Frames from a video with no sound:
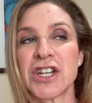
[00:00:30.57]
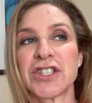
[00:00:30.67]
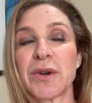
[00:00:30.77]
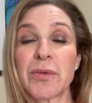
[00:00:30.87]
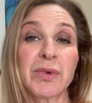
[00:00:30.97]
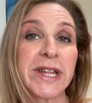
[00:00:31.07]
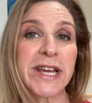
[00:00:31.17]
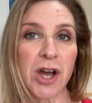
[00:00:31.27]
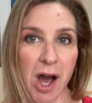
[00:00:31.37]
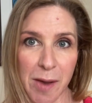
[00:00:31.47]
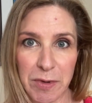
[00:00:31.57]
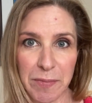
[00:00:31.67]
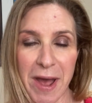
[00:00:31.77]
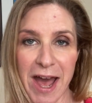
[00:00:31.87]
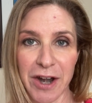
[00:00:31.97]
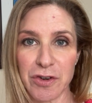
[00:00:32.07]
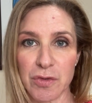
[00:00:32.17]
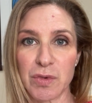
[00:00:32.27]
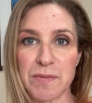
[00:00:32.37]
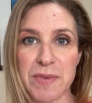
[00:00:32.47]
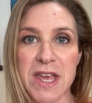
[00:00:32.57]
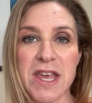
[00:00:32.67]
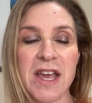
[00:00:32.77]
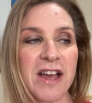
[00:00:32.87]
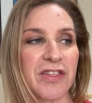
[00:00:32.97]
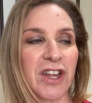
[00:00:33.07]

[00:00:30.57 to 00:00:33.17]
So a really common pattern would be